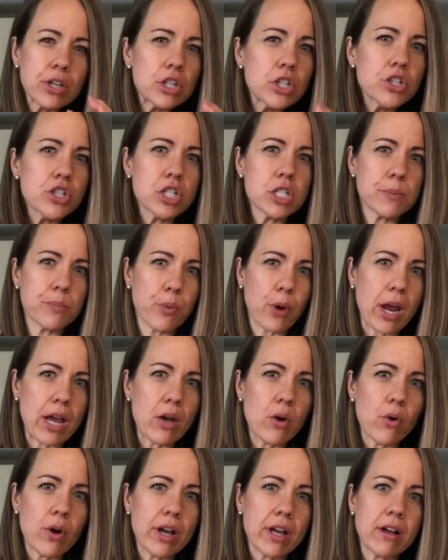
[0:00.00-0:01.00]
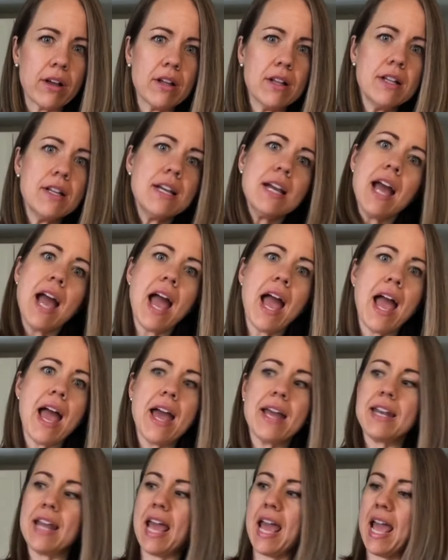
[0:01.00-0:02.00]
or spray oil
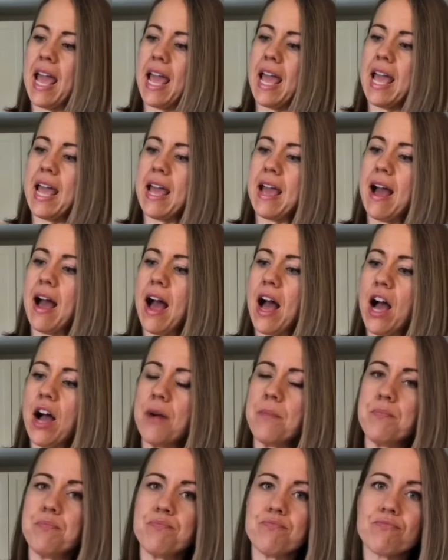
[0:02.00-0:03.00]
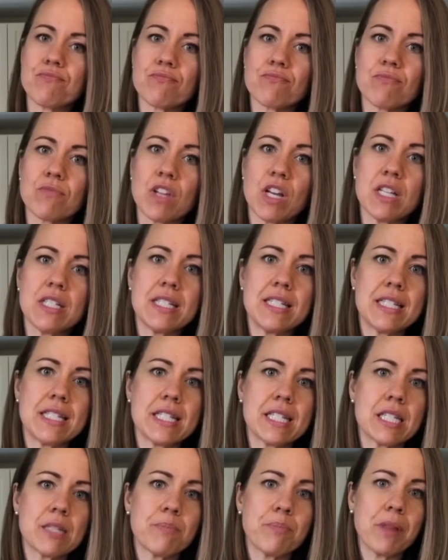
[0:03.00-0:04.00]
and a
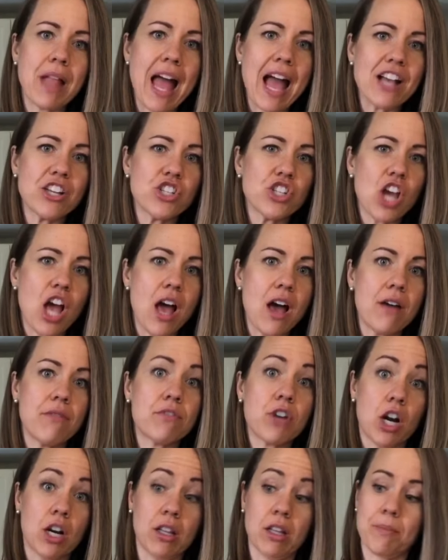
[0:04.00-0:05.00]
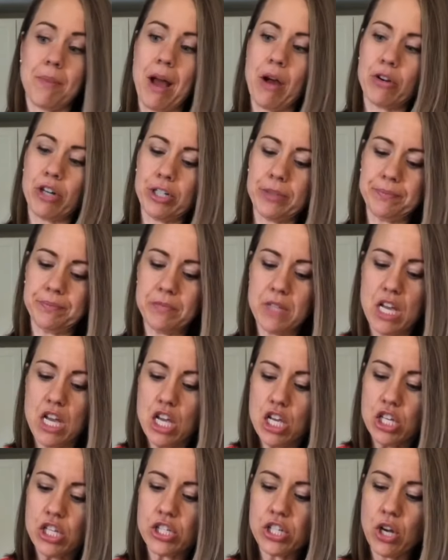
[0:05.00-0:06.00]
splash of garlic powder.
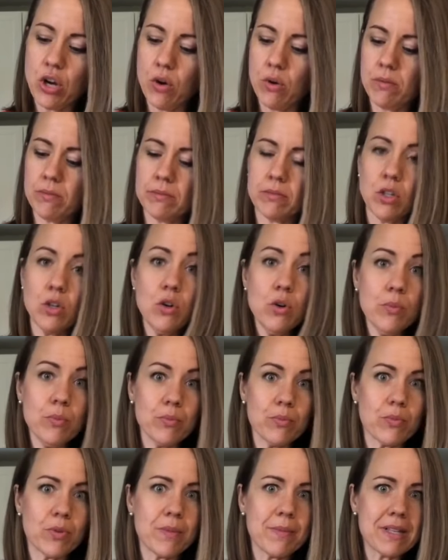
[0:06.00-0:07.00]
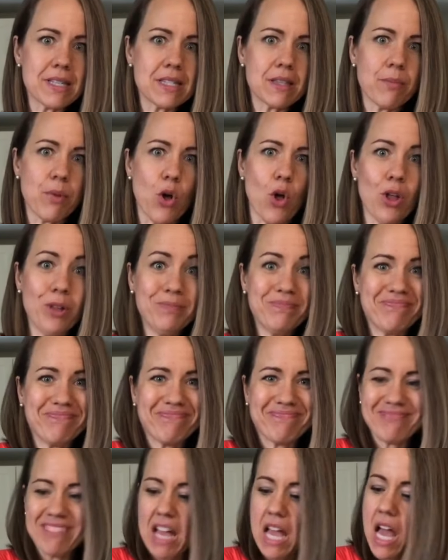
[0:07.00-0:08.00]
So, we missed the bowl.
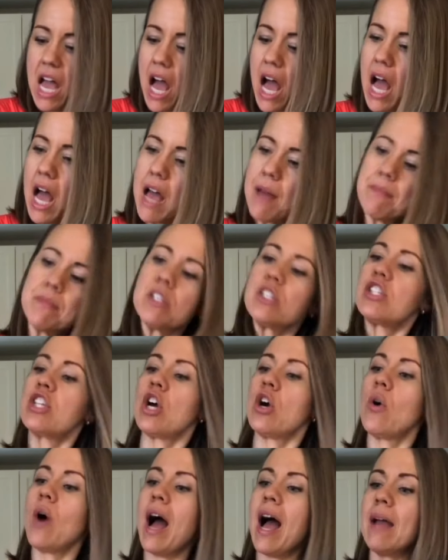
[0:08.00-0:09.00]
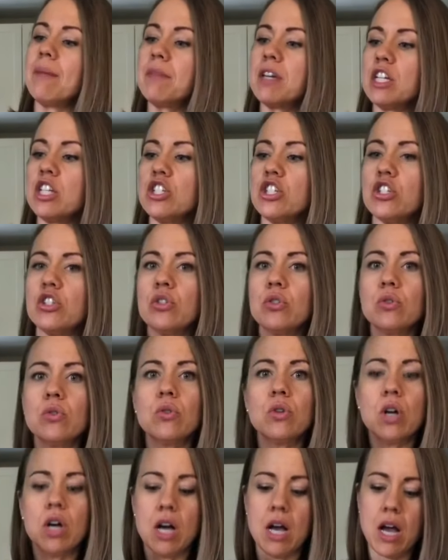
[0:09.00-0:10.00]
So I'm gonna do
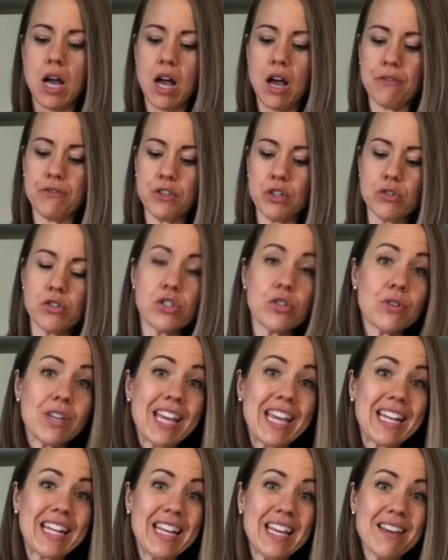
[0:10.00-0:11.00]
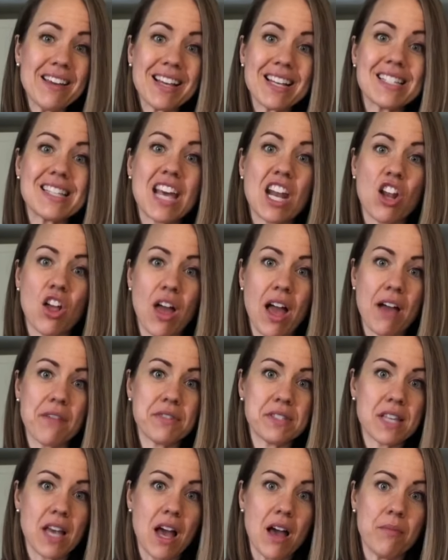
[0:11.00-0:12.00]
a few zucchini, because then I'll have
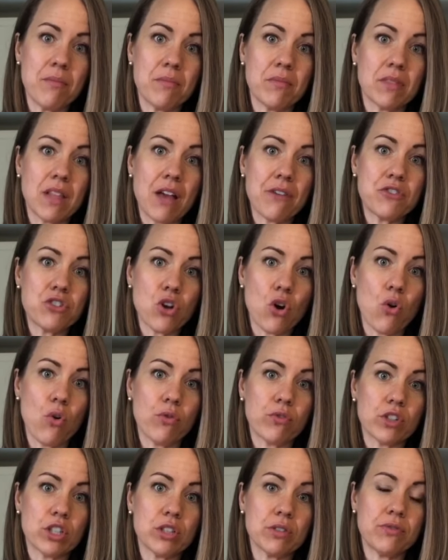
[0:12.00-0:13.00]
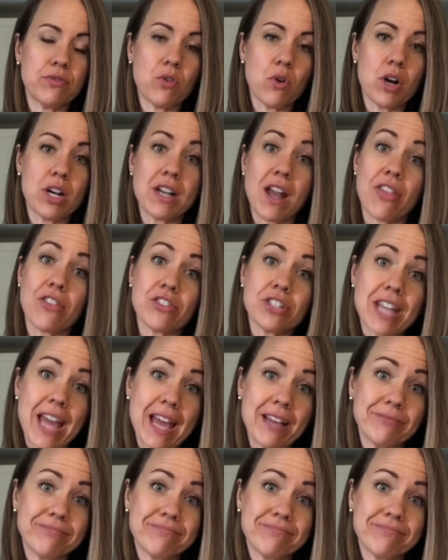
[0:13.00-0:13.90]
some left over for another day.